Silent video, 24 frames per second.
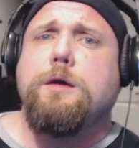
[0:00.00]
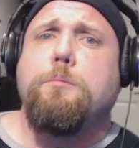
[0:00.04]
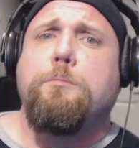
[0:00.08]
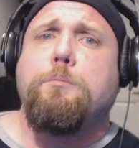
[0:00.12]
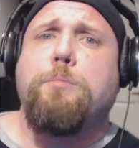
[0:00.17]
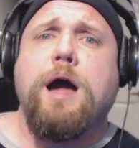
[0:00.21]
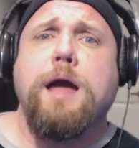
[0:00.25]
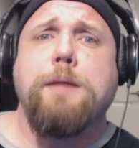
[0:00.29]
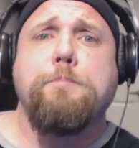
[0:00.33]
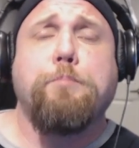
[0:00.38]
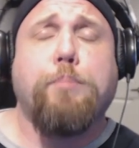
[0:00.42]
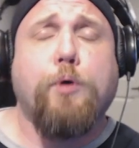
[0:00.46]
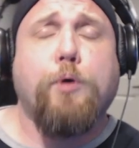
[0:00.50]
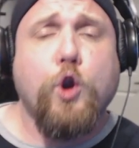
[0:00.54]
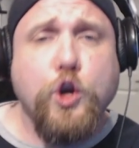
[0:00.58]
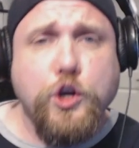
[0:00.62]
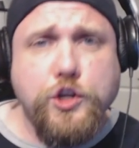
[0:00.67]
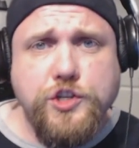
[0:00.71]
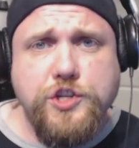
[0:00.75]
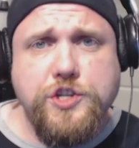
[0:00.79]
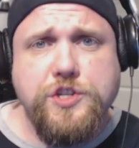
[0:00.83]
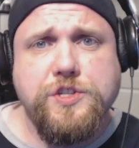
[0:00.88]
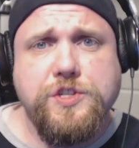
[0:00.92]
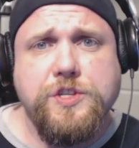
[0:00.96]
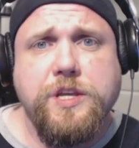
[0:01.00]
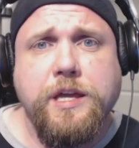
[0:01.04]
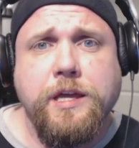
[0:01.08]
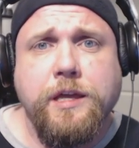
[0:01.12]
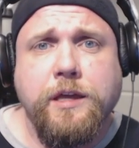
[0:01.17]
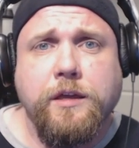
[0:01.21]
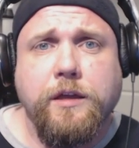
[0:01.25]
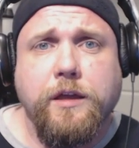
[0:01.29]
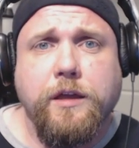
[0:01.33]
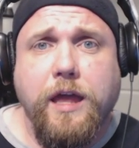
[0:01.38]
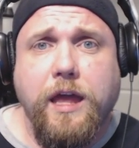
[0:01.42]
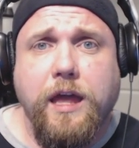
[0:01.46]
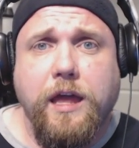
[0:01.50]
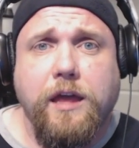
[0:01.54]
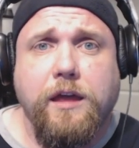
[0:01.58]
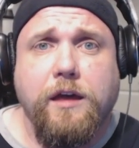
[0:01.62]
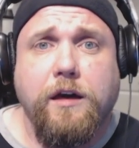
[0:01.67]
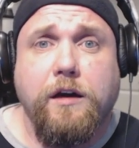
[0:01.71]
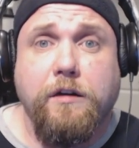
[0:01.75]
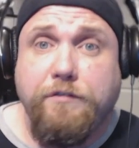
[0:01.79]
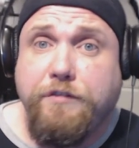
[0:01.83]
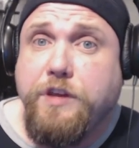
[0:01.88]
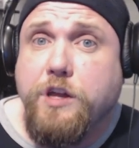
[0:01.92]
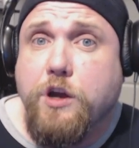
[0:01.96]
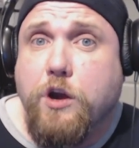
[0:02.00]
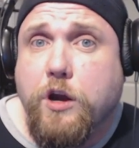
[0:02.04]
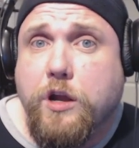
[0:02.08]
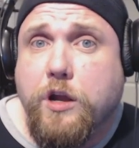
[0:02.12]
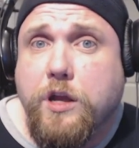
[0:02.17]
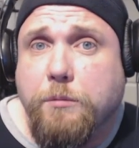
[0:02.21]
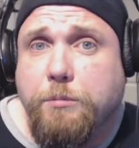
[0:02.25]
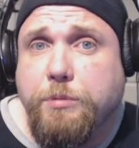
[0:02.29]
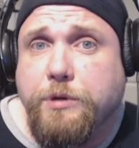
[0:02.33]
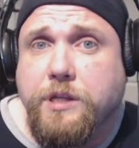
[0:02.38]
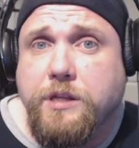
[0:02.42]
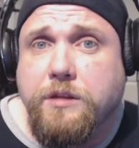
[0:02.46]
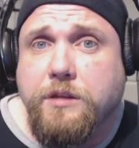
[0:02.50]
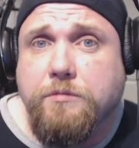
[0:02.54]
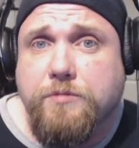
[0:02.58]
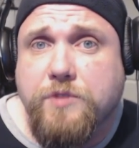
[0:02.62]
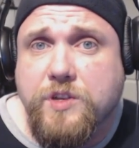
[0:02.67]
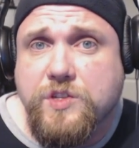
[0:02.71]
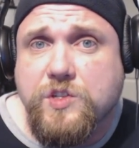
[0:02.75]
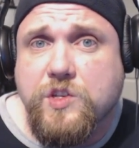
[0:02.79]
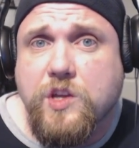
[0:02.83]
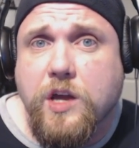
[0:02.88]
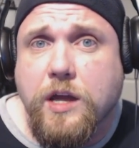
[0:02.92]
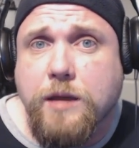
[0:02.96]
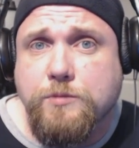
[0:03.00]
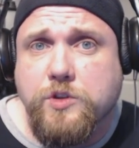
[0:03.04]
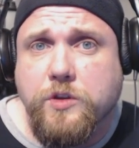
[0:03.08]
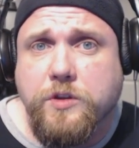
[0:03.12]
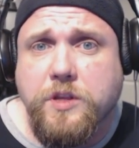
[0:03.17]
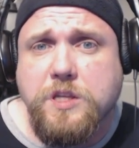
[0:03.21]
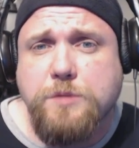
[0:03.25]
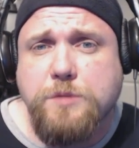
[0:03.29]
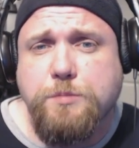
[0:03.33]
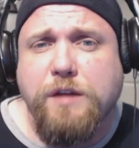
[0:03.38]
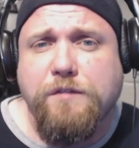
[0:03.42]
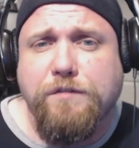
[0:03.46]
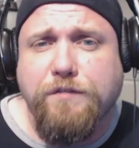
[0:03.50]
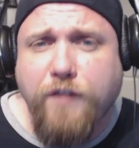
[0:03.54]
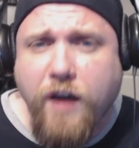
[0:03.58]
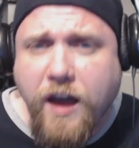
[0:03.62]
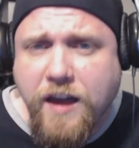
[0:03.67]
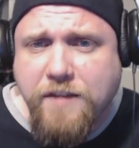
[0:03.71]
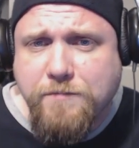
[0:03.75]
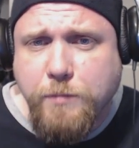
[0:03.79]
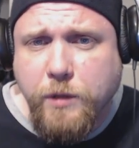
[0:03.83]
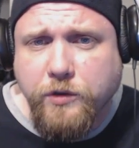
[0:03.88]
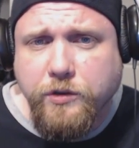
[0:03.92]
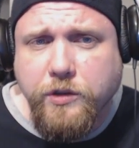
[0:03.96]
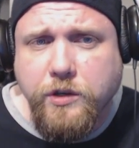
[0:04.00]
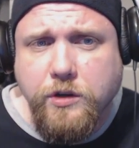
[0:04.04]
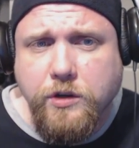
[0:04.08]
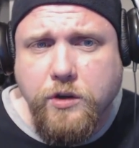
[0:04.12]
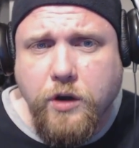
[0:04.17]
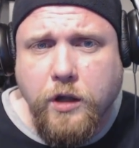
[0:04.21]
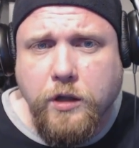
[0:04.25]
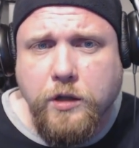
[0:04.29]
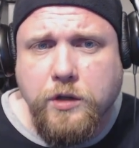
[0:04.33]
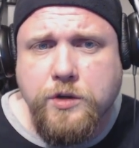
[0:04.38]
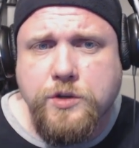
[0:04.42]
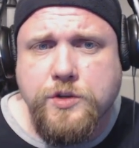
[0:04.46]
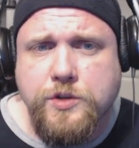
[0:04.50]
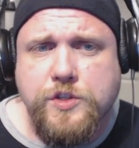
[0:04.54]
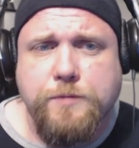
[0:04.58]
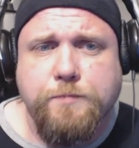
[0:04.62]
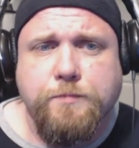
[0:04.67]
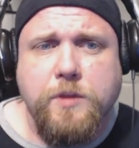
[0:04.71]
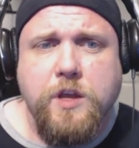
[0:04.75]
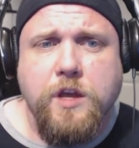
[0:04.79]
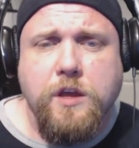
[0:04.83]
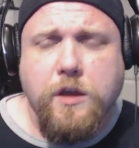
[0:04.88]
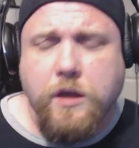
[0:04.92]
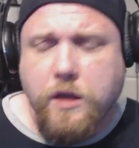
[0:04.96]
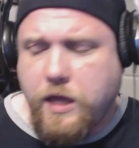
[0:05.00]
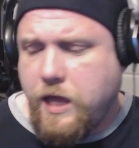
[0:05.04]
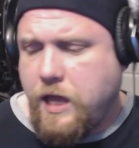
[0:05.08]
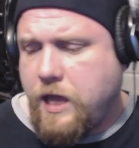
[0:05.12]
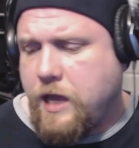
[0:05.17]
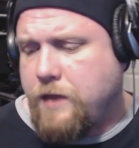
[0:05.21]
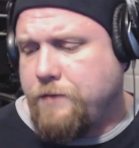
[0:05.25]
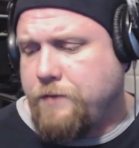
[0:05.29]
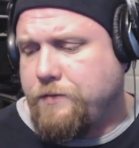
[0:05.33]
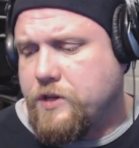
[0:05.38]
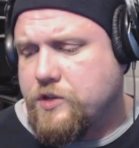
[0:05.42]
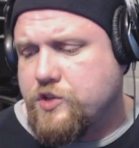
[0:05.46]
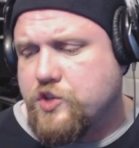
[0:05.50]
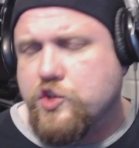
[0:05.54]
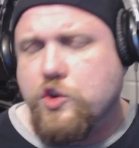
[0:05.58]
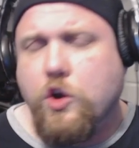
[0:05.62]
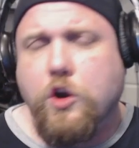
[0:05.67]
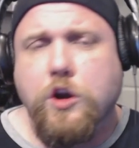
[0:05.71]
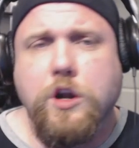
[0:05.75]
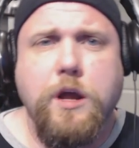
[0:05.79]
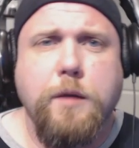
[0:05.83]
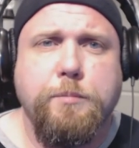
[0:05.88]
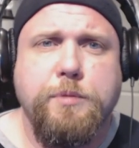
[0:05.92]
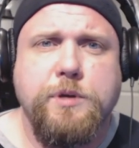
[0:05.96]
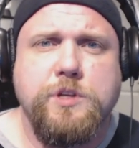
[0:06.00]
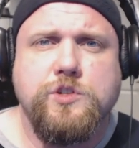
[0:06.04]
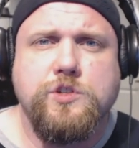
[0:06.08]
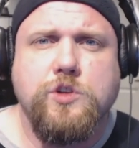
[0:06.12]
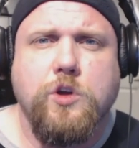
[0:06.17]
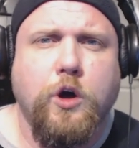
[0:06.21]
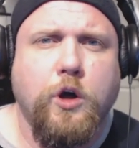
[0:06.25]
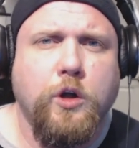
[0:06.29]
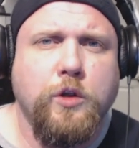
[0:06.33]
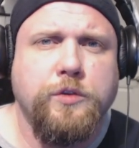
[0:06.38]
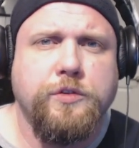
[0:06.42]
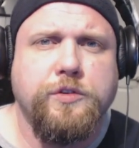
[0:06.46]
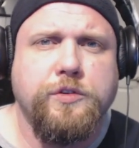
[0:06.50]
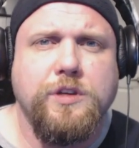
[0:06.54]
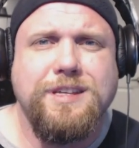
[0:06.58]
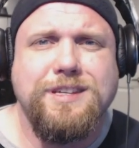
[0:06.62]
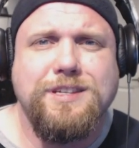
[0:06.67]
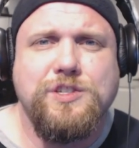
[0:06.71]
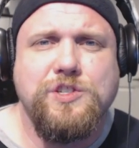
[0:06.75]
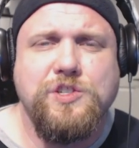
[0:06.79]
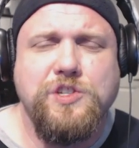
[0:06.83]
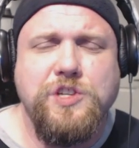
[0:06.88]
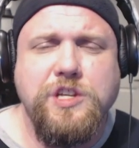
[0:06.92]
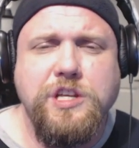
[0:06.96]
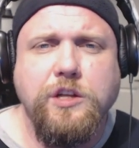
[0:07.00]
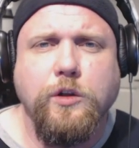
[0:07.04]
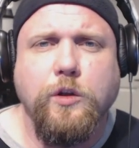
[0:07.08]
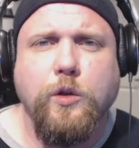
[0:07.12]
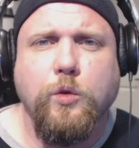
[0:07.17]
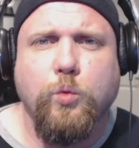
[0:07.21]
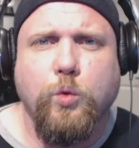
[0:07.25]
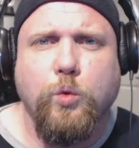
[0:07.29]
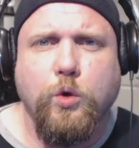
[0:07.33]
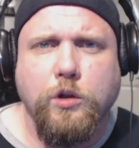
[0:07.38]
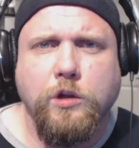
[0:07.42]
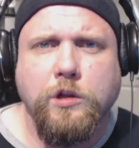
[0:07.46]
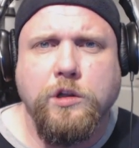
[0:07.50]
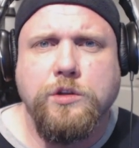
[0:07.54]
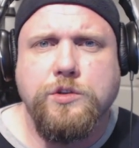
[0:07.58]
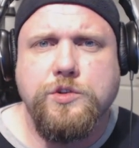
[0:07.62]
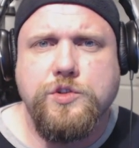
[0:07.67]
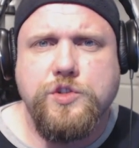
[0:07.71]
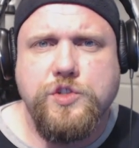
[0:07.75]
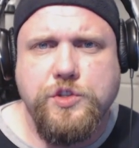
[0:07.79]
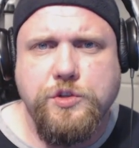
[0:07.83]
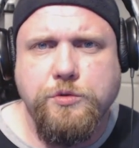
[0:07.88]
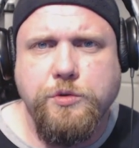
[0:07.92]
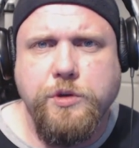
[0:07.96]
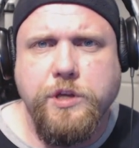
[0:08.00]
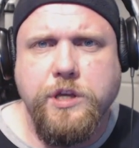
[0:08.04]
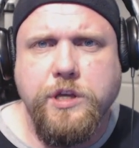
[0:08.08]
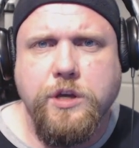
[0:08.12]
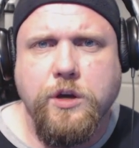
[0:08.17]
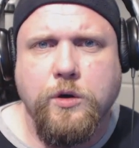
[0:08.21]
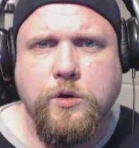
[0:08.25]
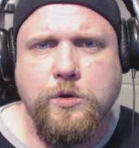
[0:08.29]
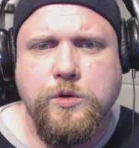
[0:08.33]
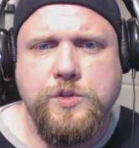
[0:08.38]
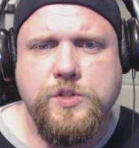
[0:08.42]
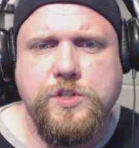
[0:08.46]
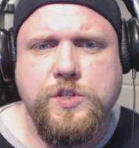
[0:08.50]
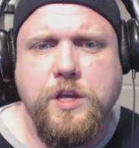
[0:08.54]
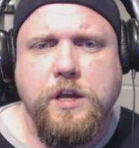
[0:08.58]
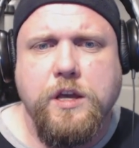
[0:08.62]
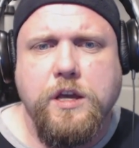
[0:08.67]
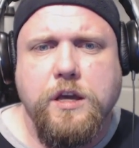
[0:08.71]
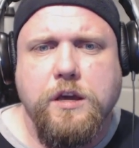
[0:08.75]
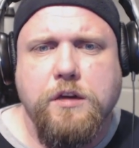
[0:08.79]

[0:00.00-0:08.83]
by purchasing a VR company this time. So they spent $5 million and the startup is called Steel Wool Studios.